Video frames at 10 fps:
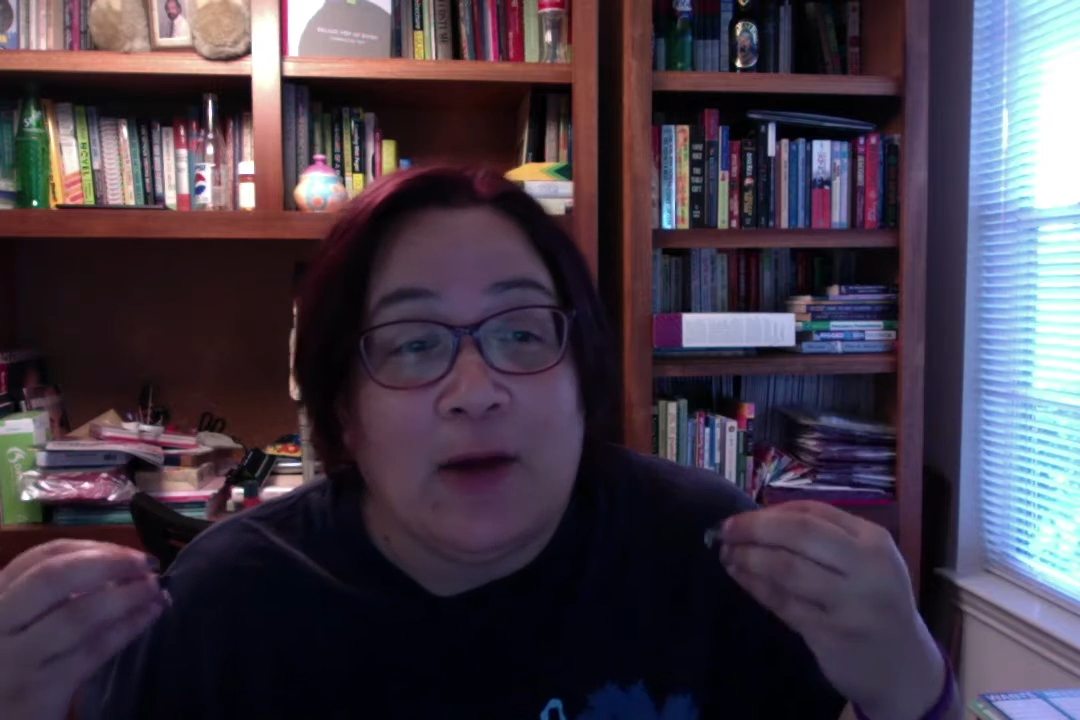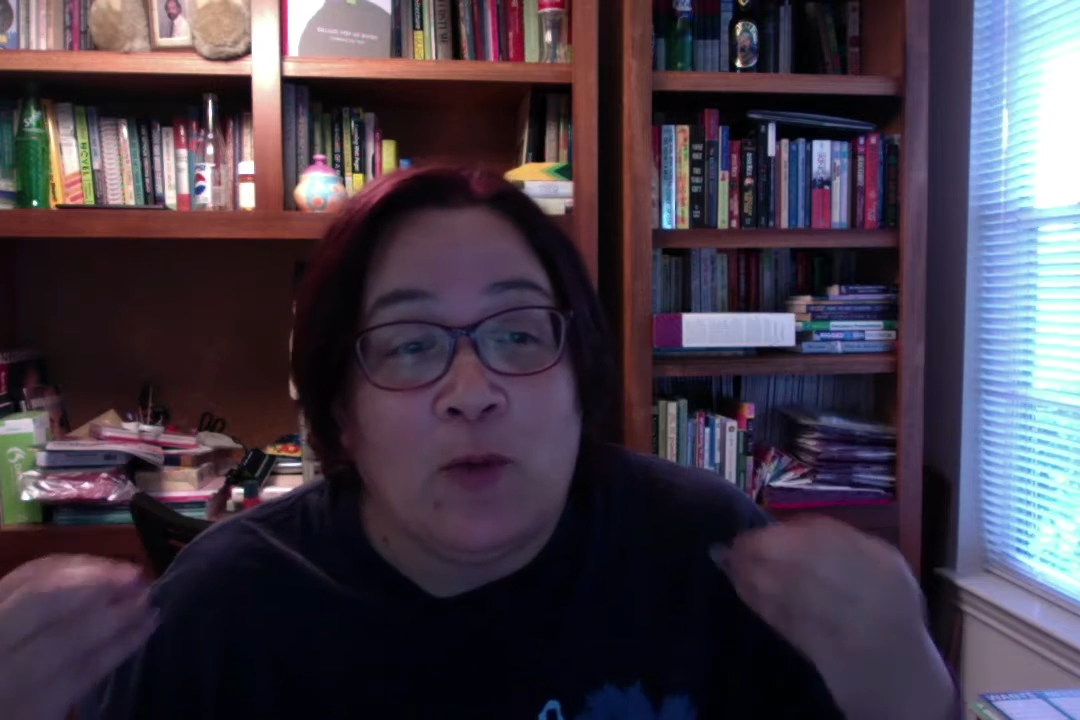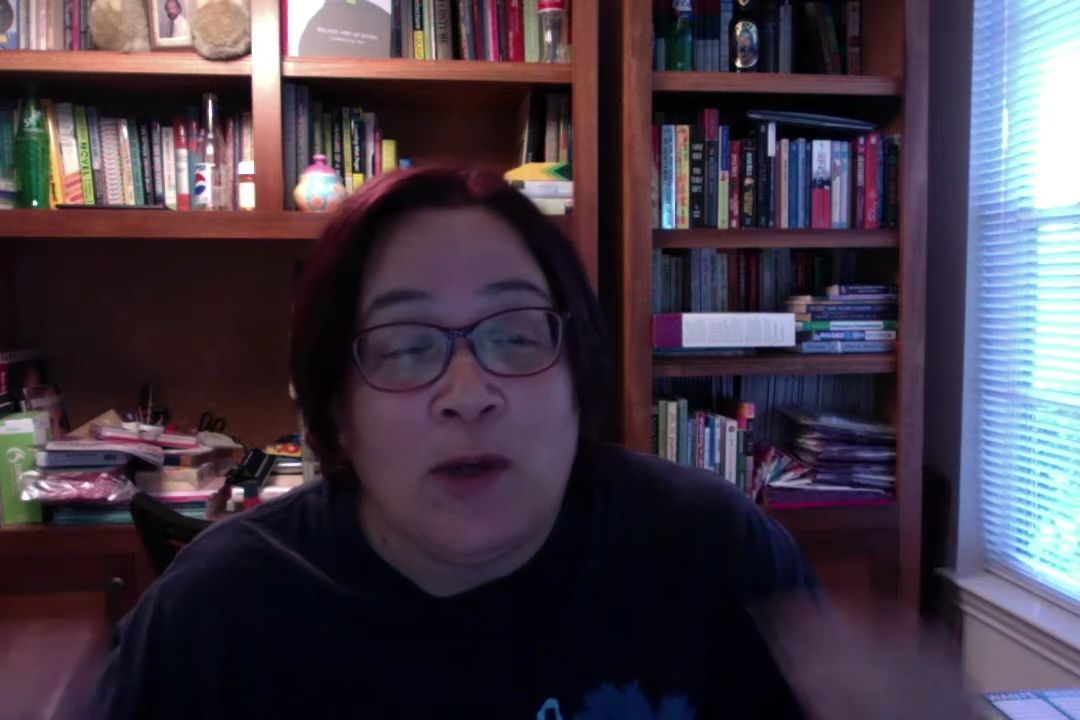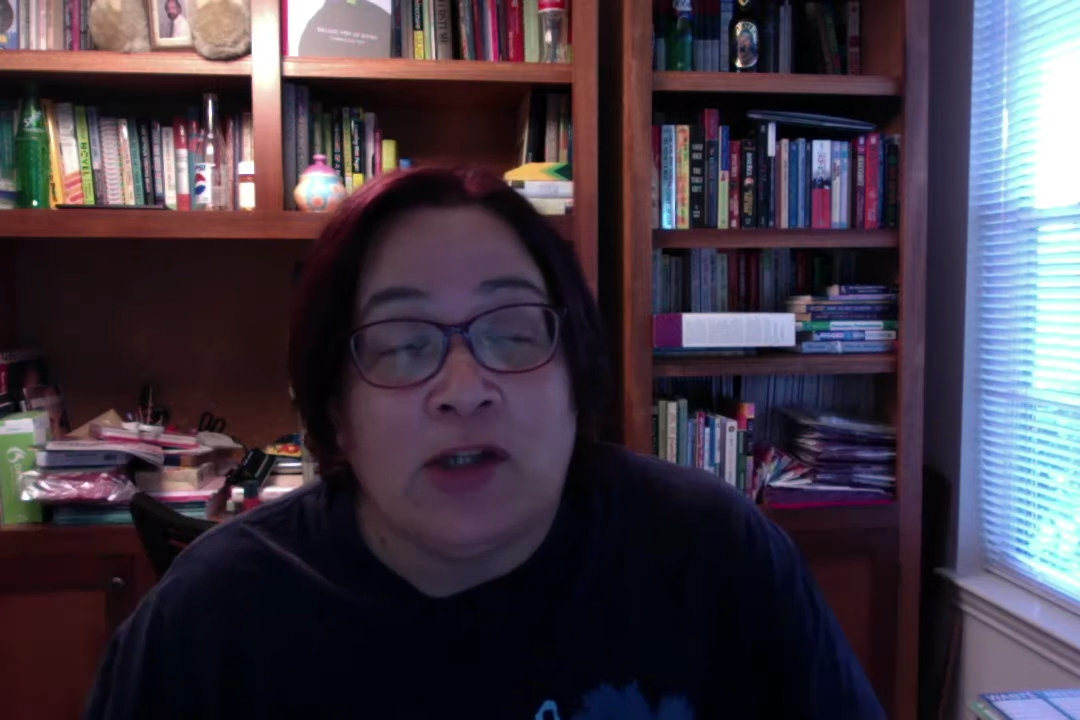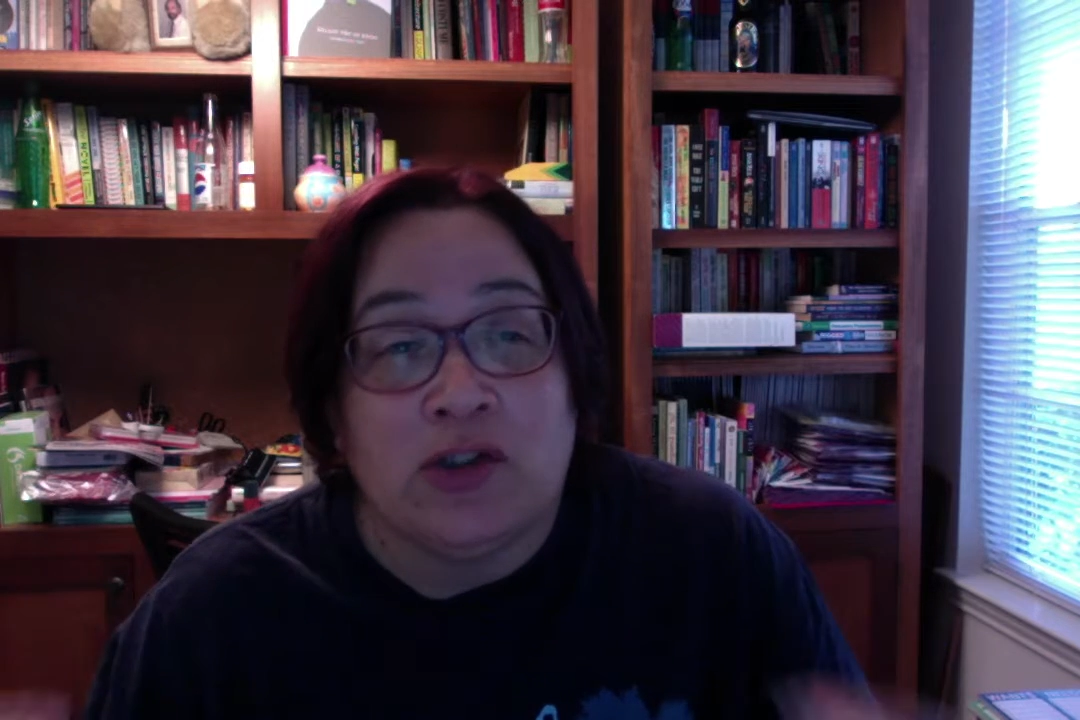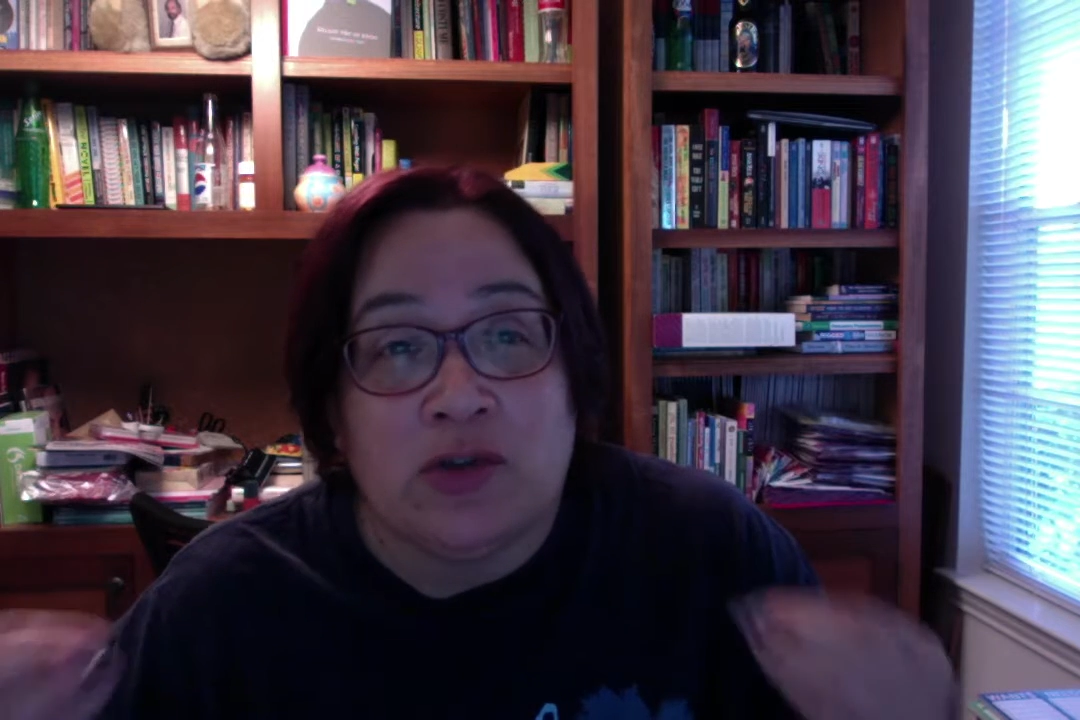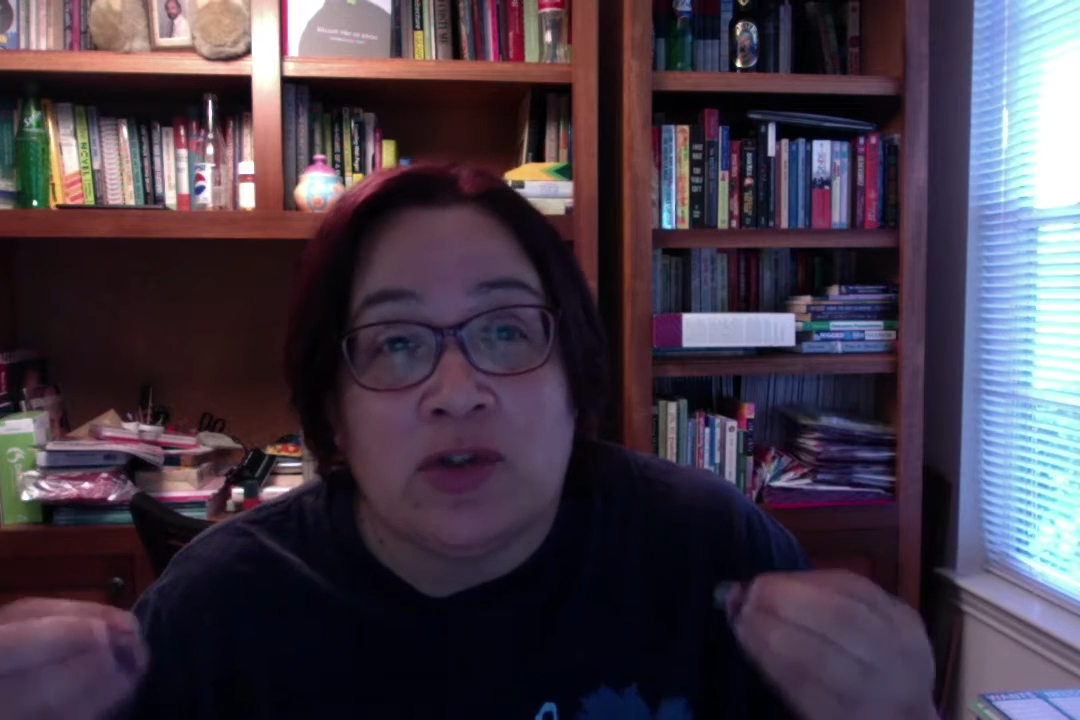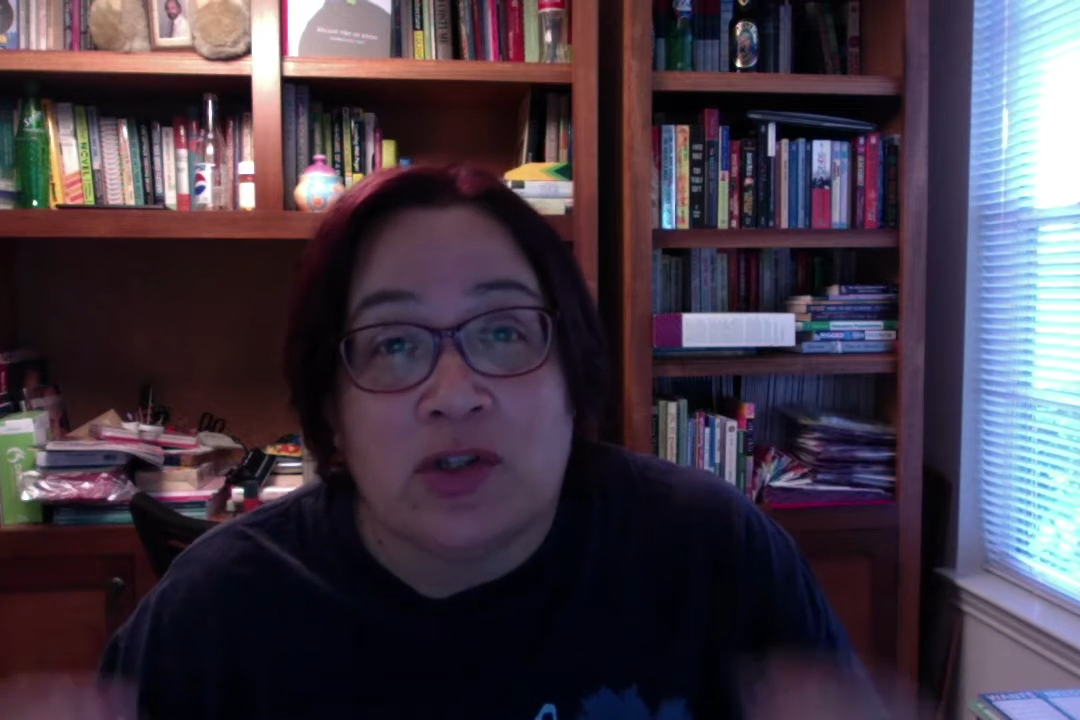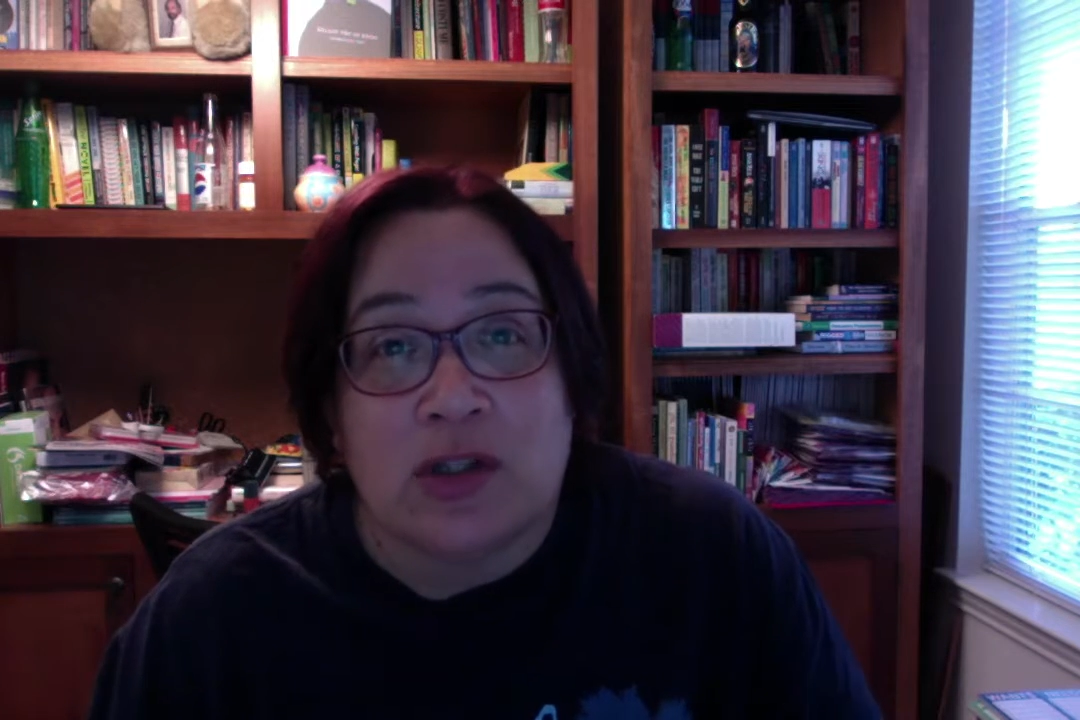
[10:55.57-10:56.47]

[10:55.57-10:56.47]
We should,